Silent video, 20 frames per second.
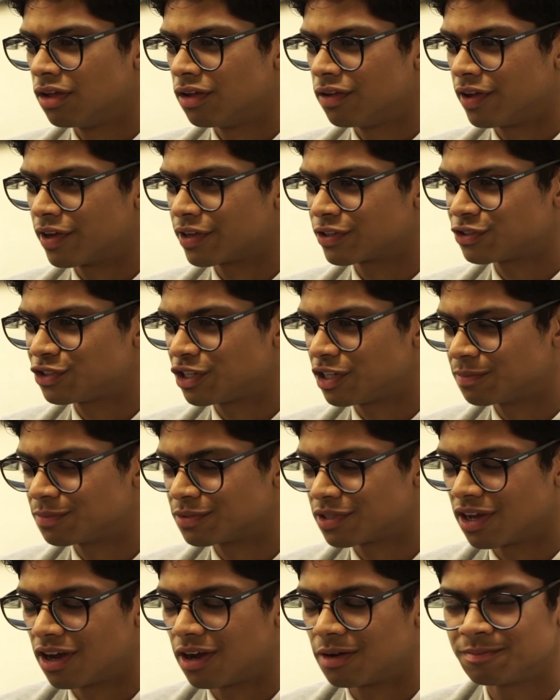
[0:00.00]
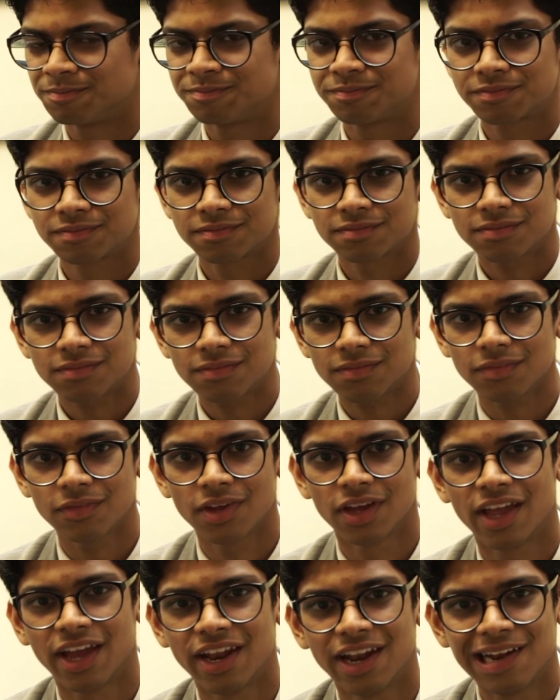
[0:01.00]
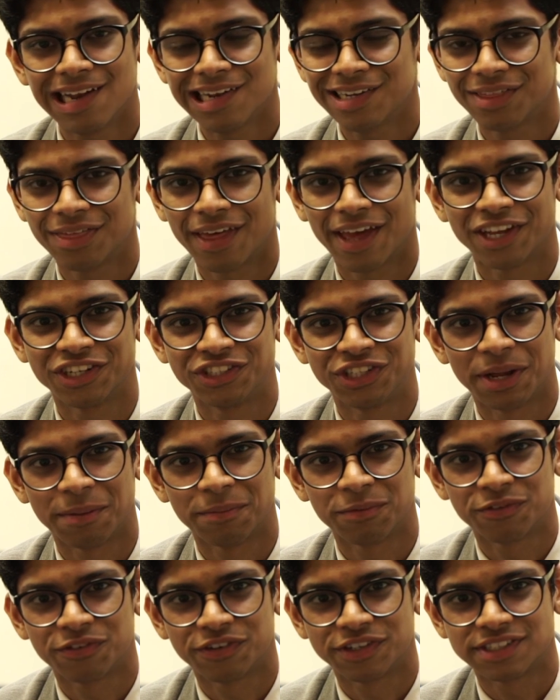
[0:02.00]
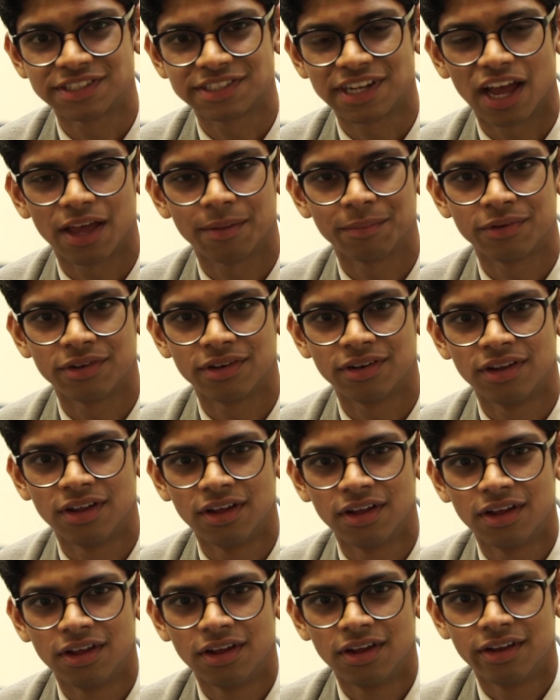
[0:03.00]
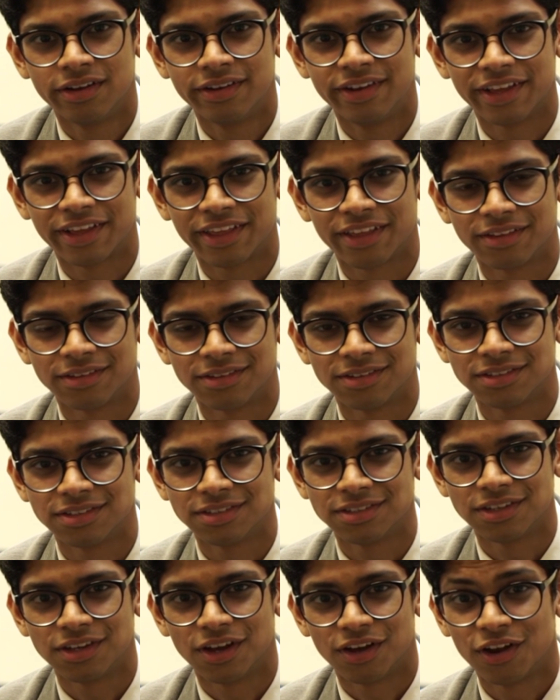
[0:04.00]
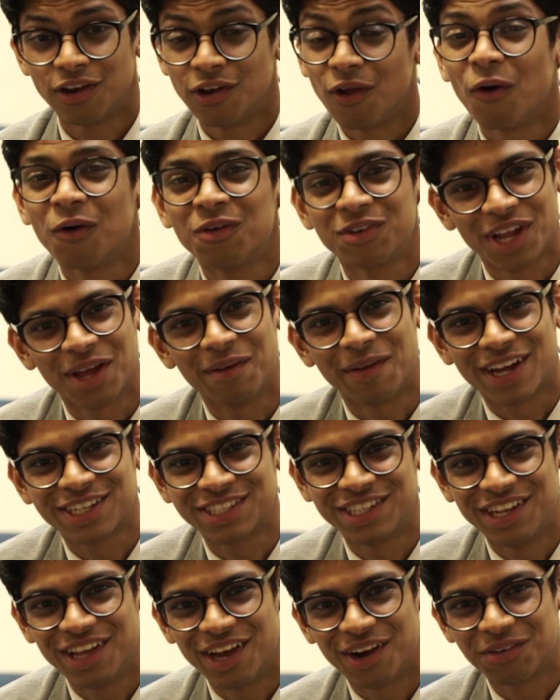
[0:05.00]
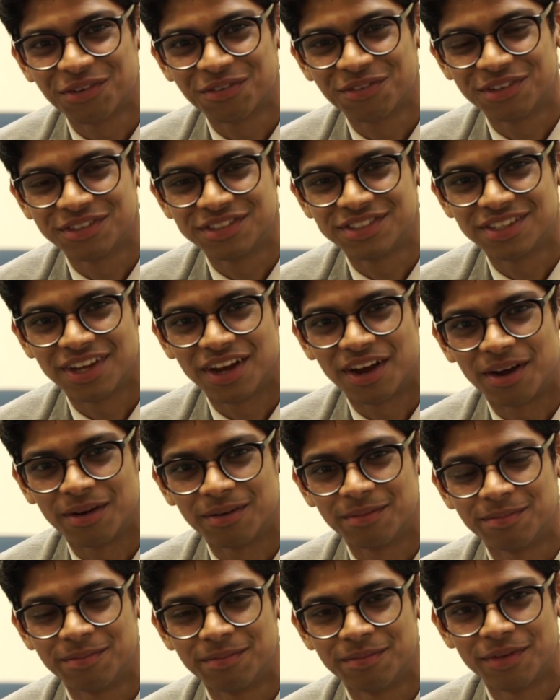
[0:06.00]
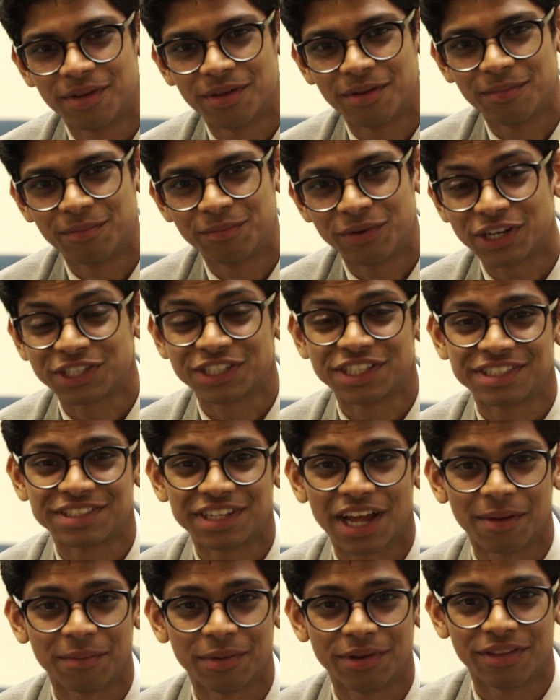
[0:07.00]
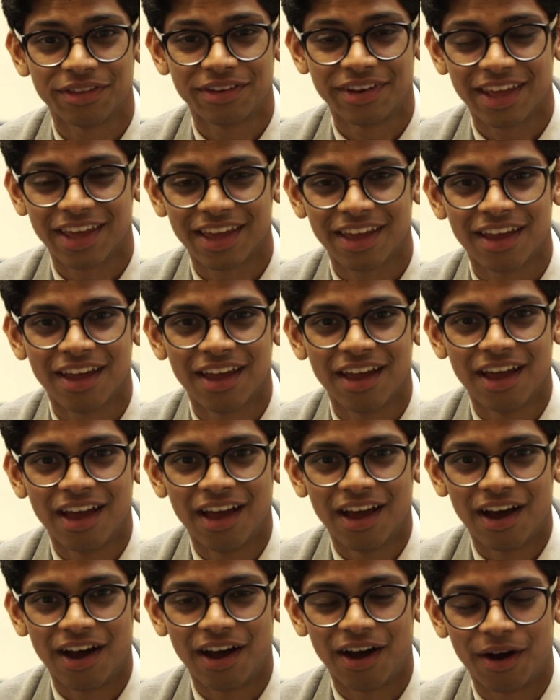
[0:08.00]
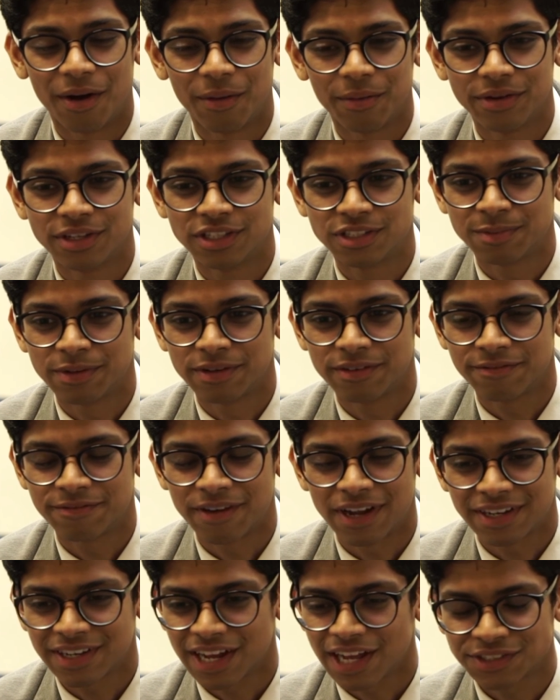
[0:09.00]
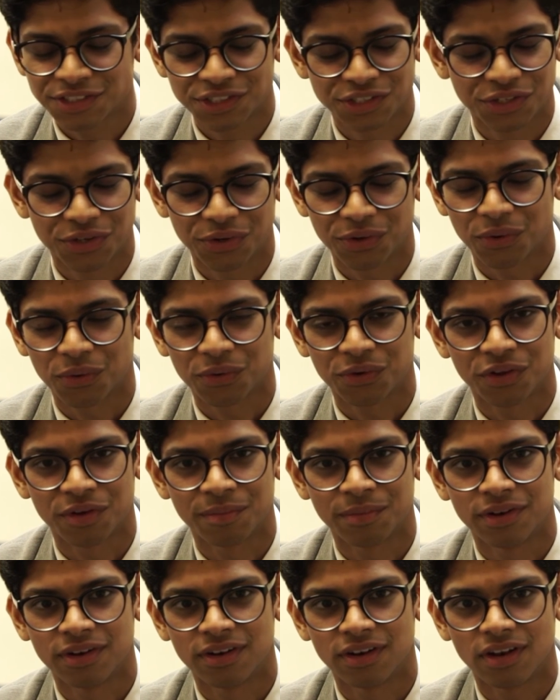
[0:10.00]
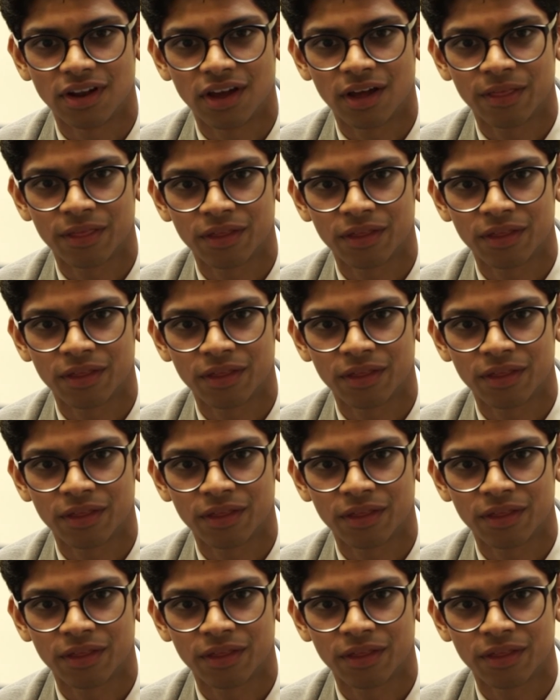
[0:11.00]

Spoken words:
Thanks, James. Again, I'd like to thank James for his time and taking a long time actually out of his precious time in the day. It's been fantastic to talk to him, and I